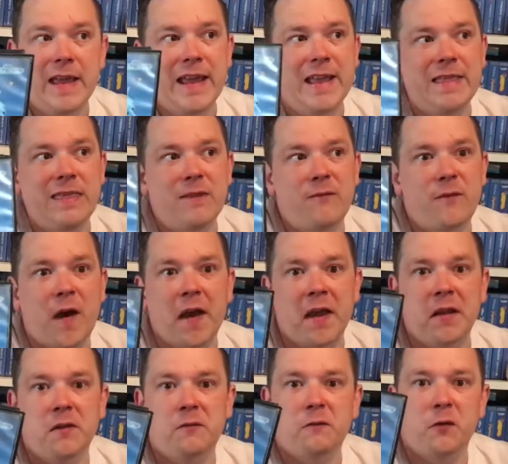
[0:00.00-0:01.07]
in the
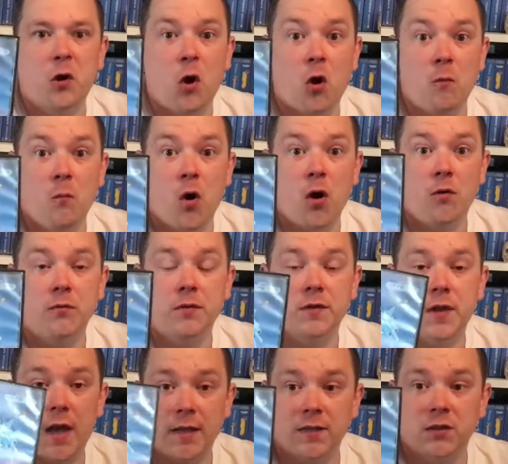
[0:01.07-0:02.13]
vein of Forgotten Worlds,
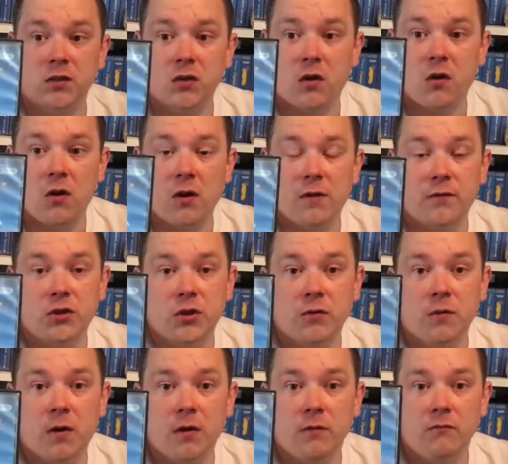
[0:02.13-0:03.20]
that style of
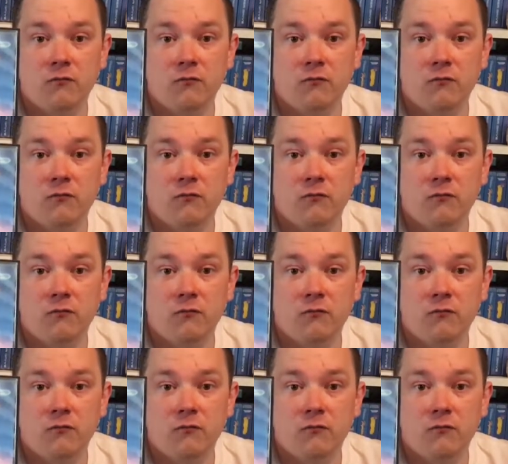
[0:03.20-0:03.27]
shooter.